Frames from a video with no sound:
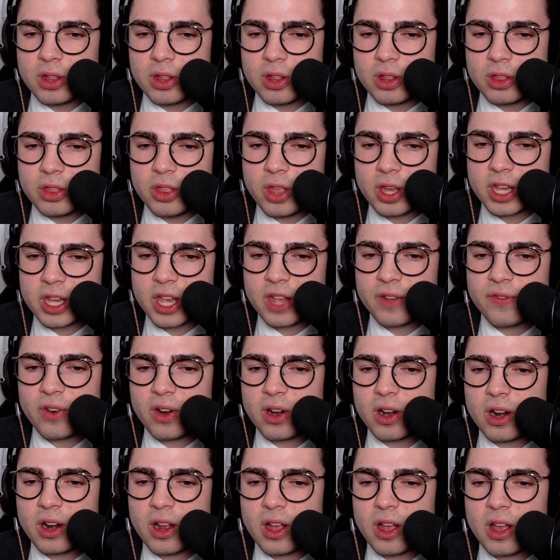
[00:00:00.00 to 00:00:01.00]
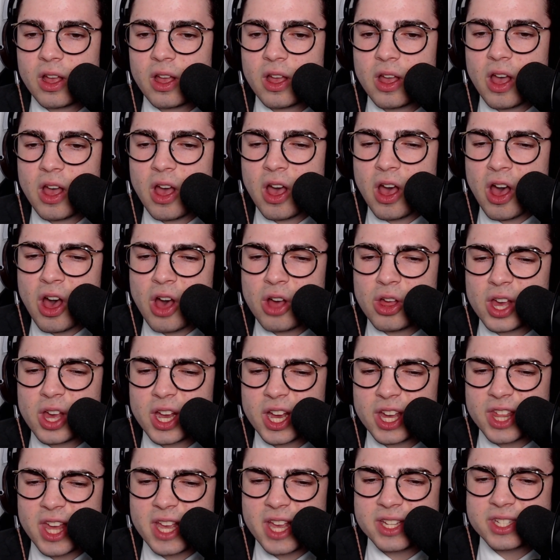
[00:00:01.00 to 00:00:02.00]
looking for, oh, look
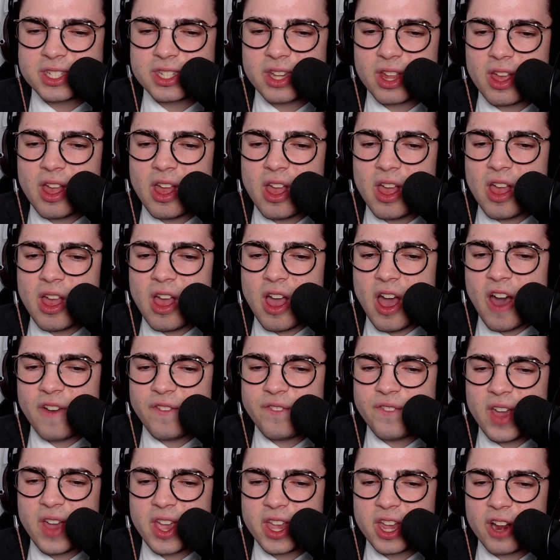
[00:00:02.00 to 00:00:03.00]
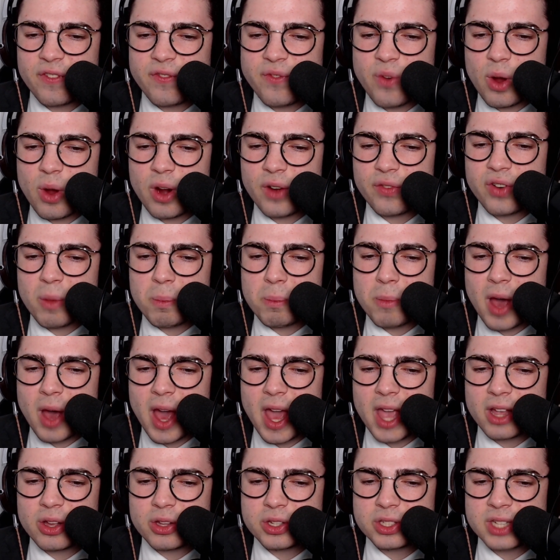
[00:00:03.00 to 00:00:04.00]
at this. A figure four from
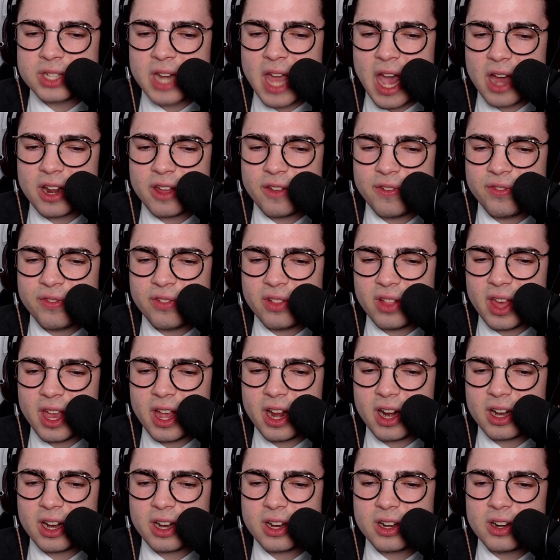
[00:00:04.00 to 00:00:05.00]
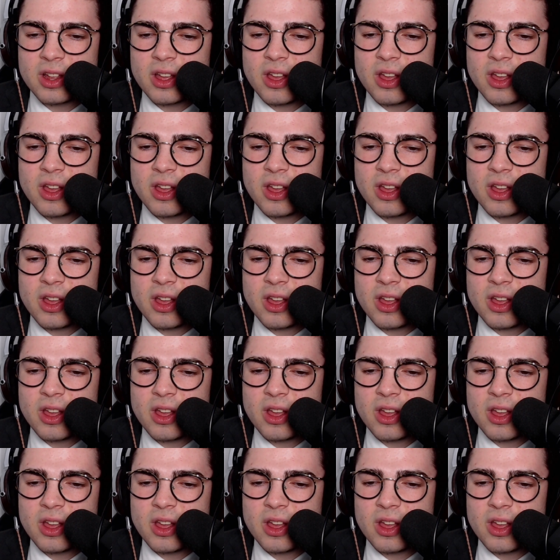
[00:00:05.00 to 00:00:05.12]
Michaels now to Flair.